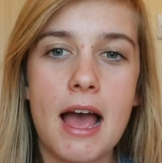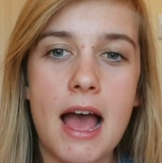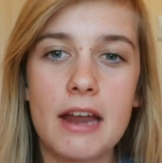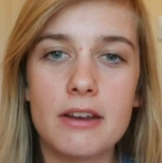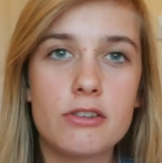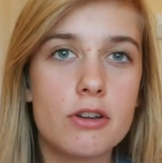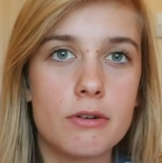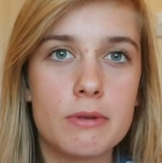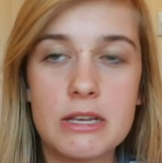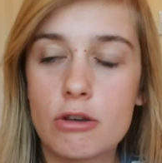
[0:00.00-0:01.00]
and you
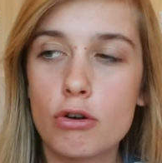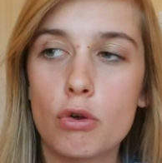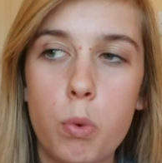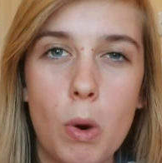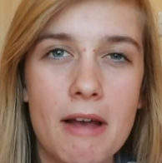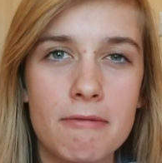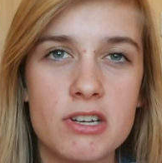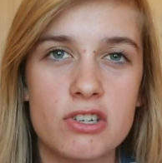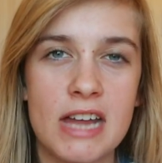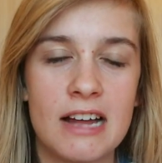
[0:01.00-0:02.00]
know he couldn't quite
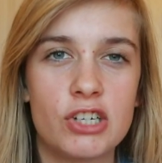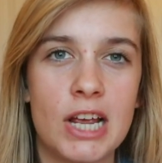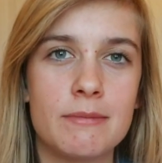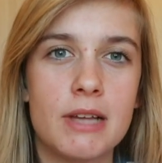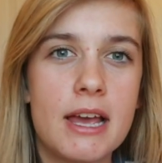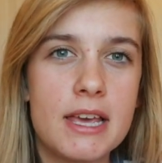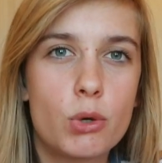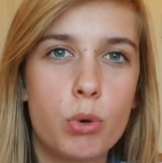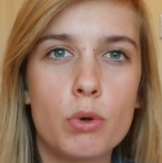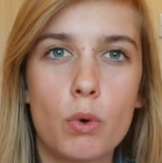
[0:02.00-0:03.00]
reach Dan James, he
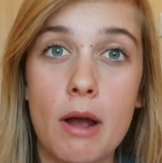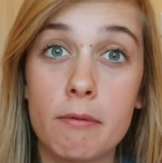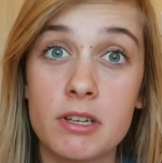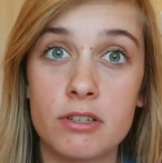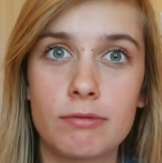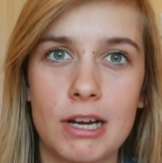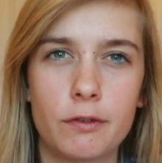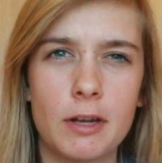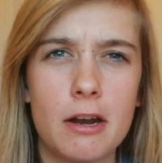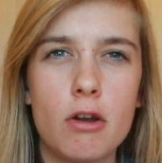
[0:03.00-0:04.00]
couldn't quite reach
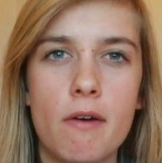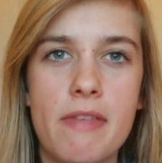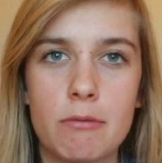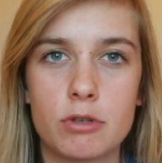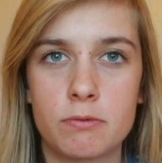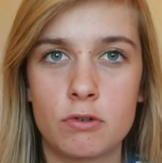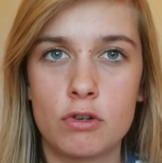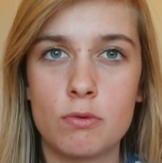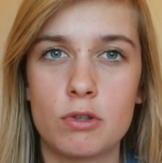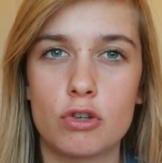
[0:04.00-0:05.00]
Rashford, and a lot of that was to
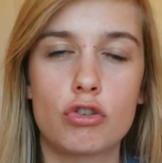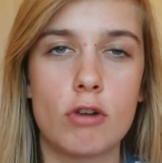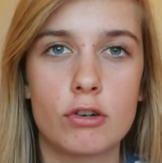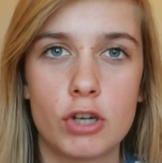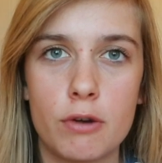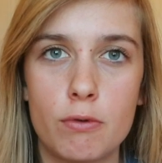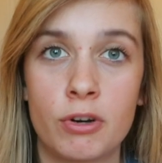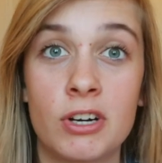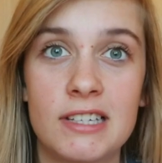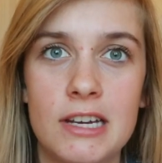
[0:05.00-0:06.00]
do with the structure and
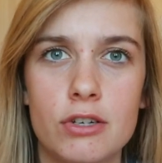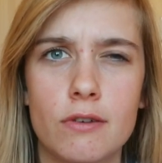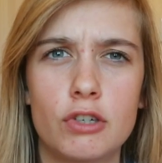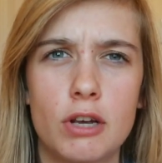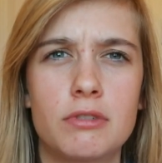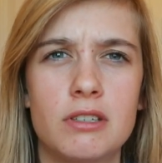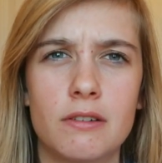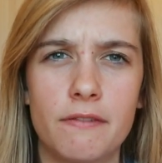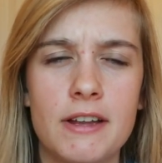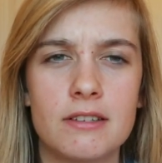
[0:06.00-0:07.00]
organisation of Chelsea's
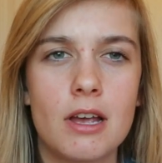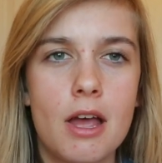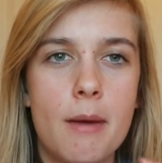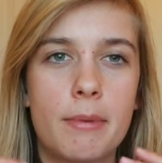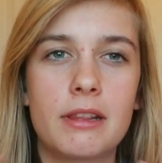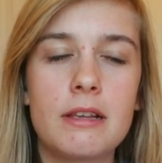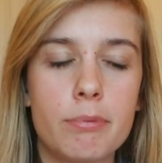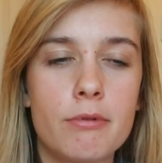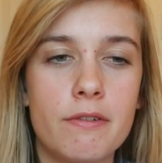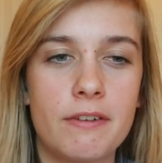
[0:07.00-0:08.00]
defence. But I think
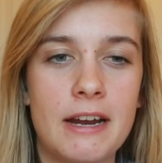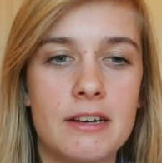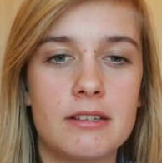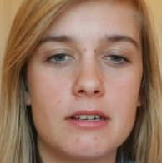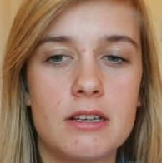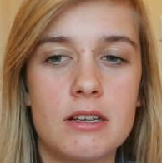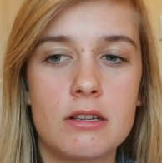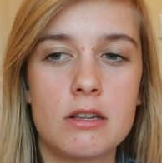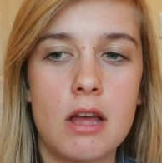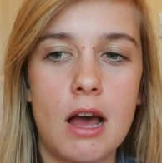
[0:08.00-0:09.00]
Bruno Fernandes,
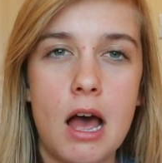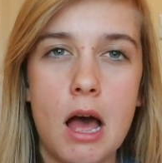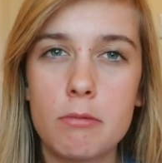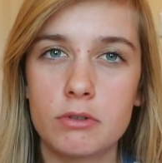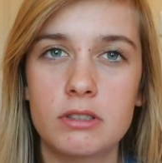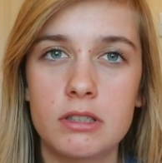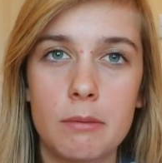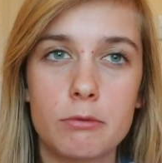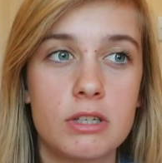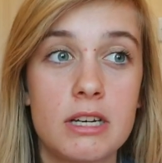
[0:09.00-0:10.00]
I'm not,
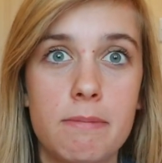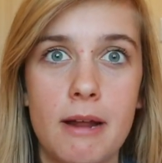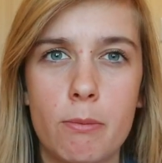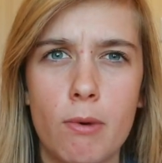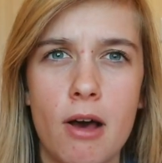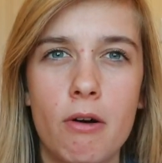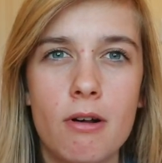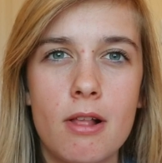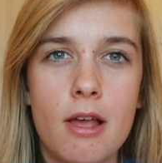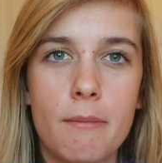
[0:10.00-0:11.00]
I'm not saying he played
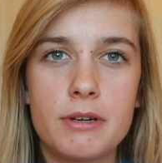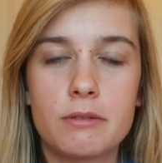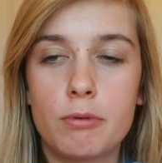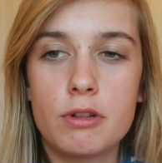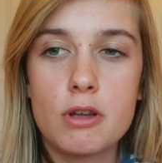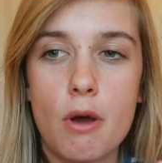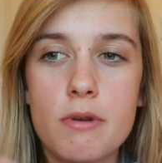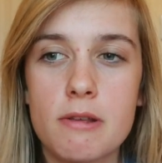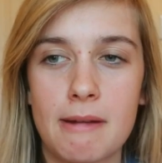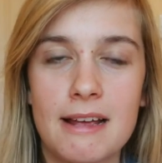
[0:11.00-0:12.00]
well. But he's one of the
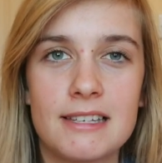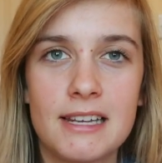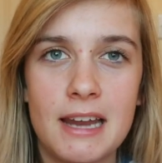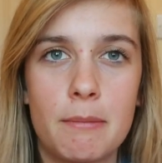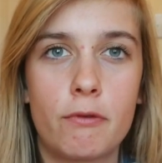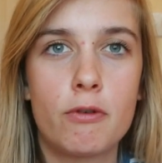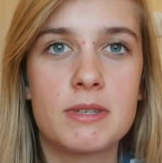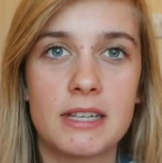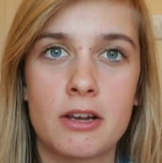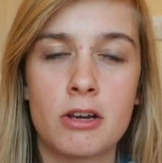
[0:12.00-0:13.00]
only players in that
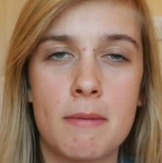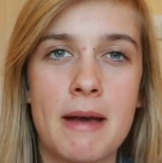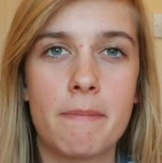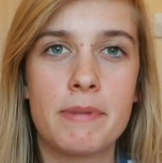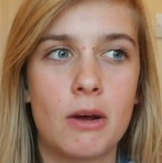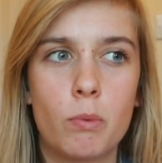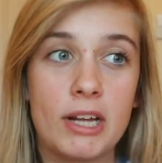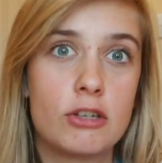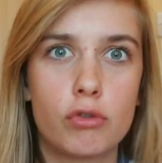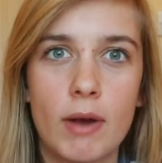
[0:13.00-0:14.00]
performance that could come out and be like, well,
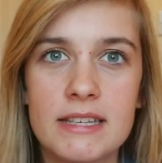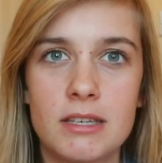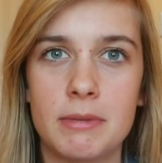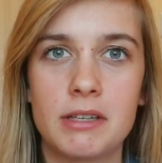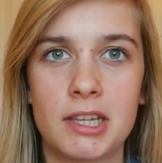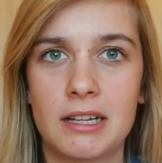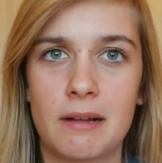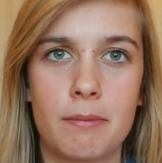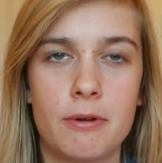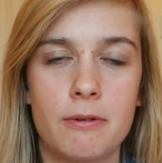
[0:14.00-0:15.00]
I tried to make things
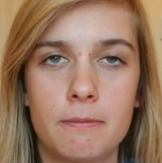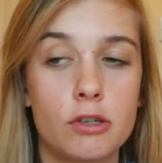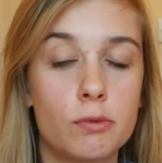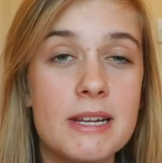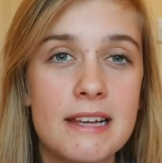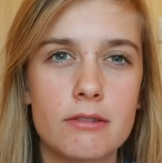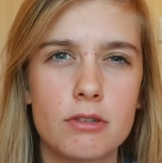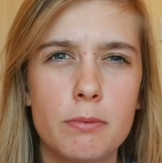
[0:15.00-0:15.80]
happen. Because when he gets on the